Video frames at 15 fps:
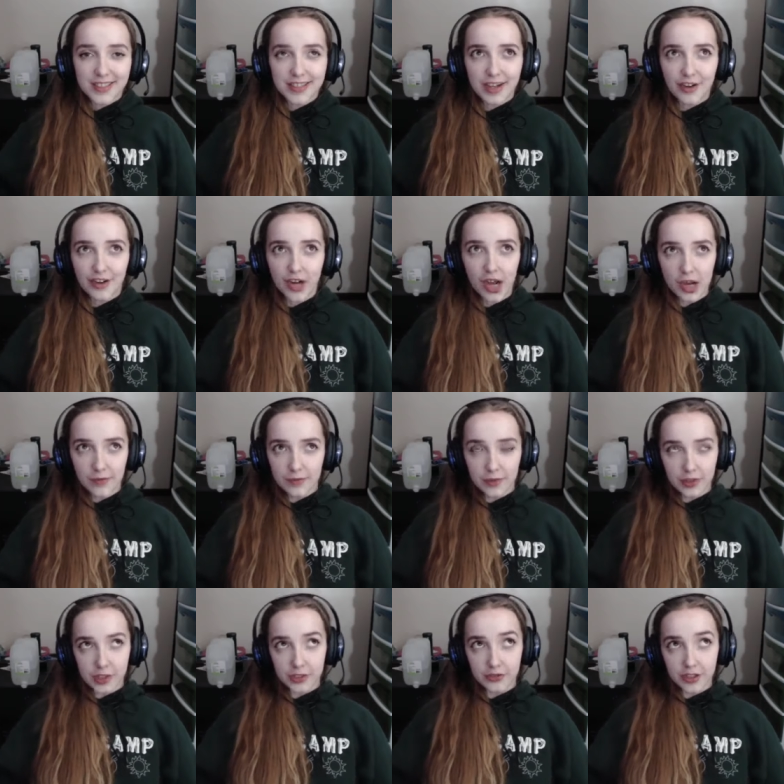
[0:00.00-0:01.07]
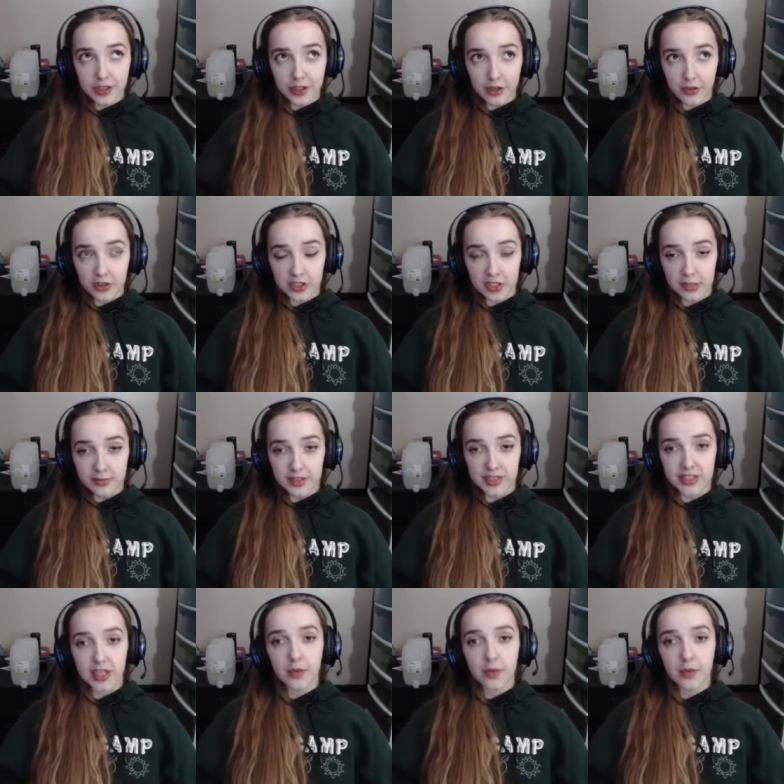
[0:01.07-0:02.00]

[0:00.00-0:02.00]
they're not fully trained on grizzly bears.